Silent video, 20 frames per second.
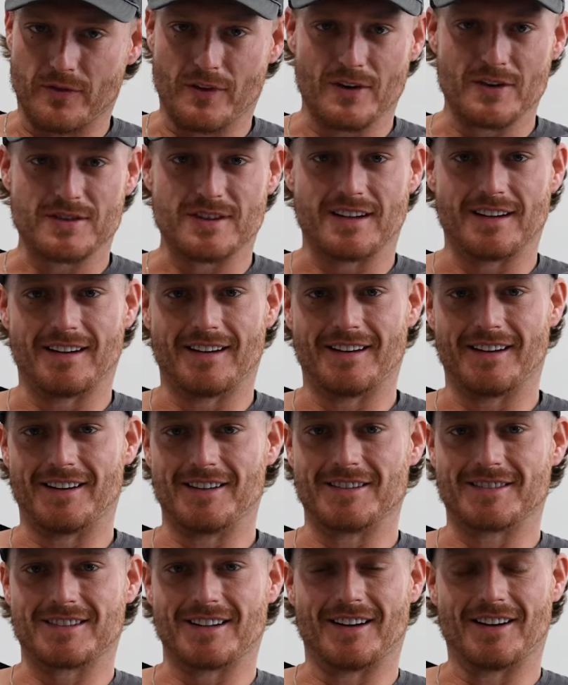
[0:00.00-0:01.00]
first kid
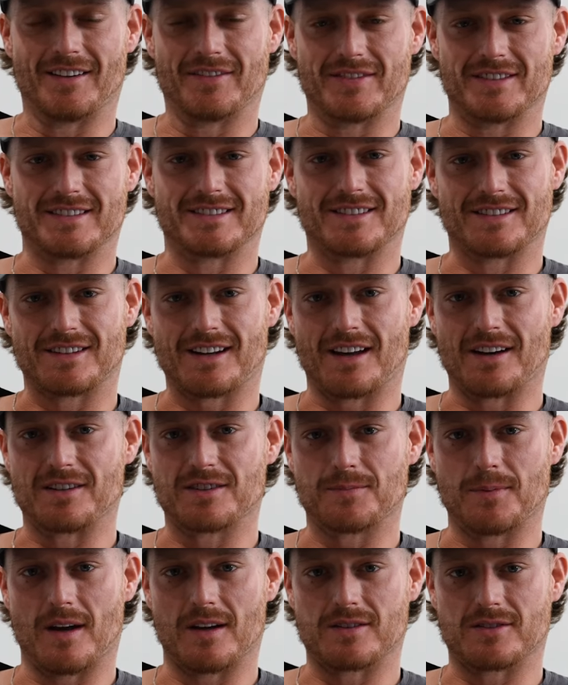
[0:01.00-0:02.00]
and stuff is just kind of
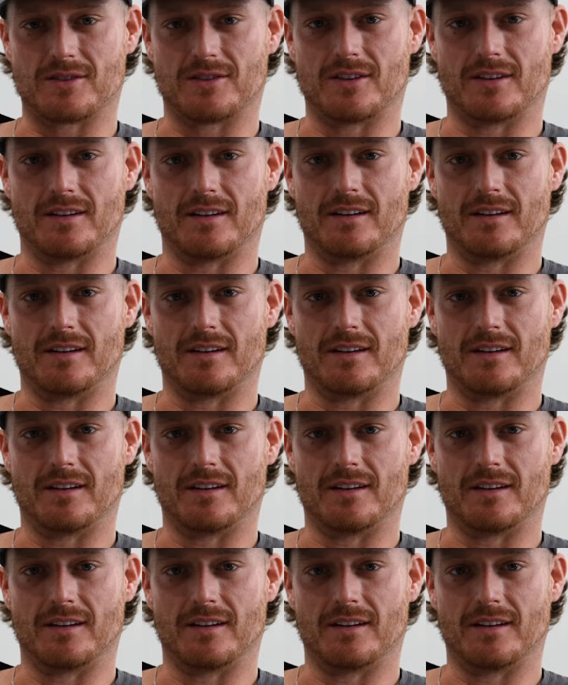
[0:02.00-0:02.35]
special.